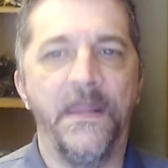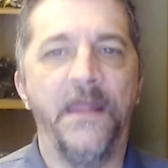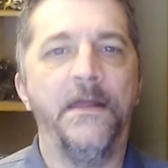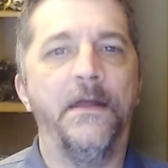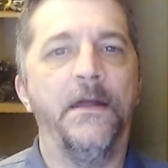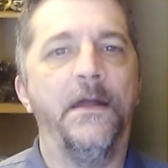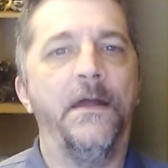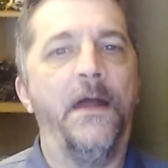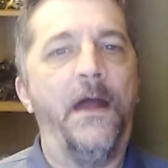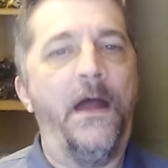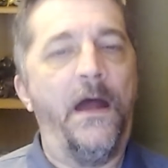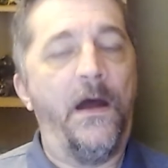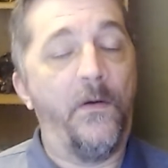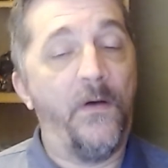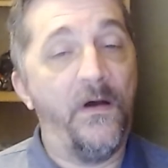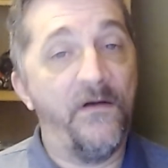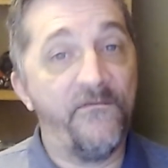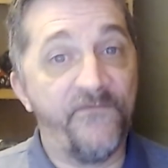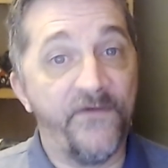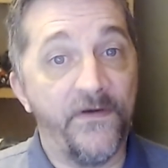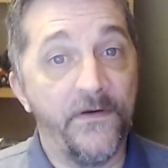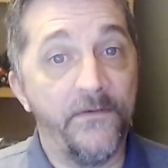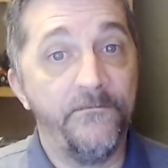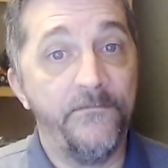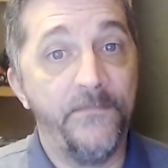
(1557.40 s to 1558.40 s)

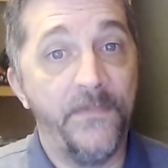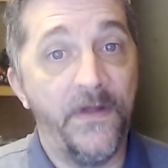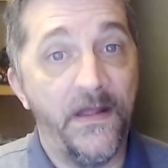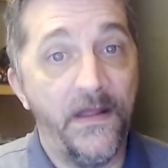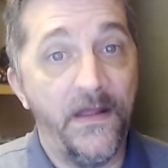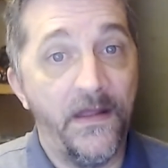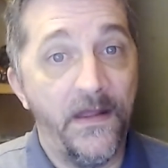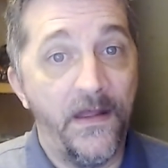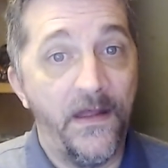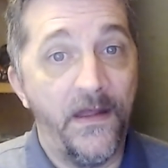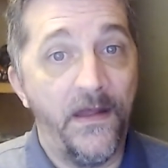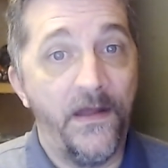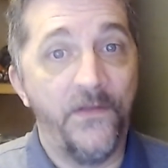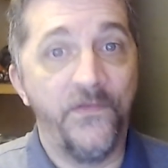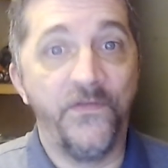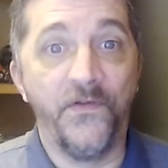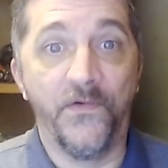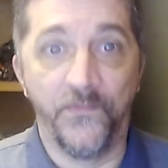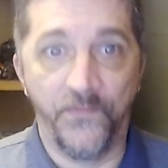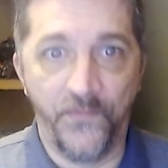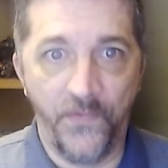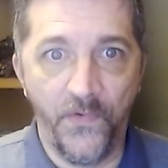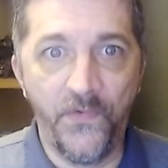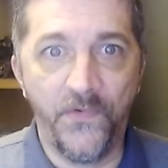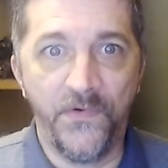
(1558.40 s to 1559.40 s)
However, the
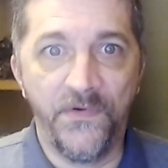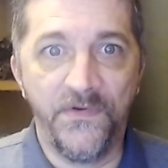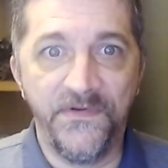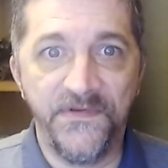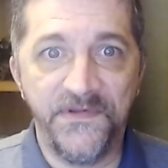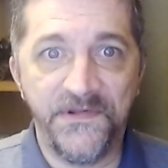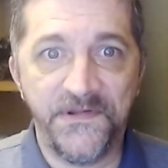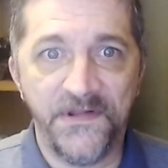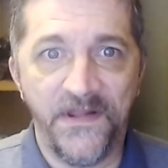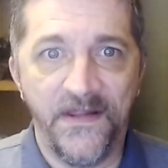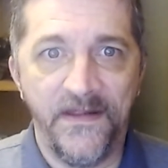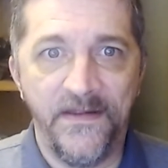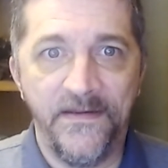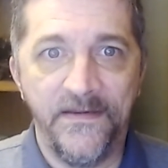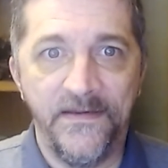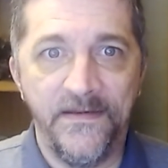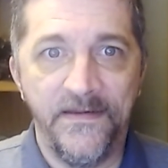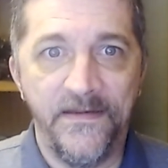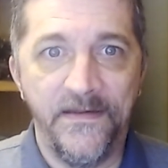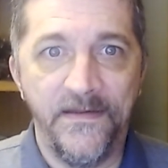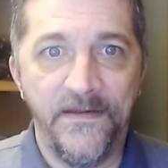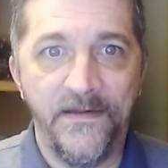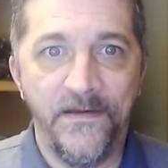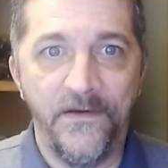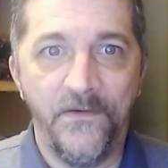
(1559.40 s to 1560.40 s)
rules
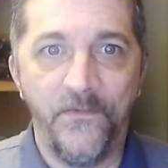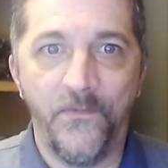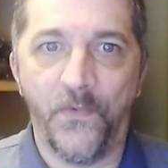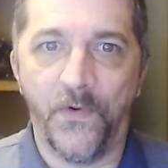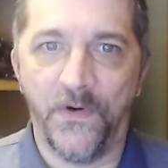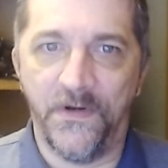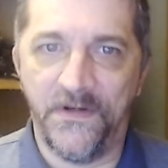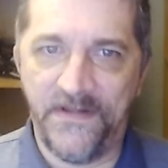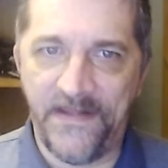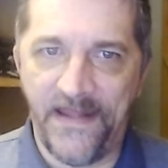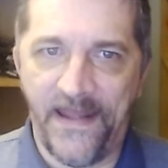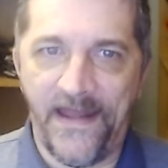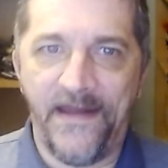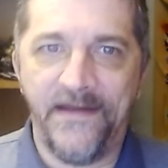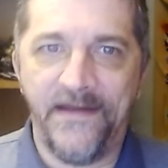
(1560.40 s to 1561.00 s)
were intact.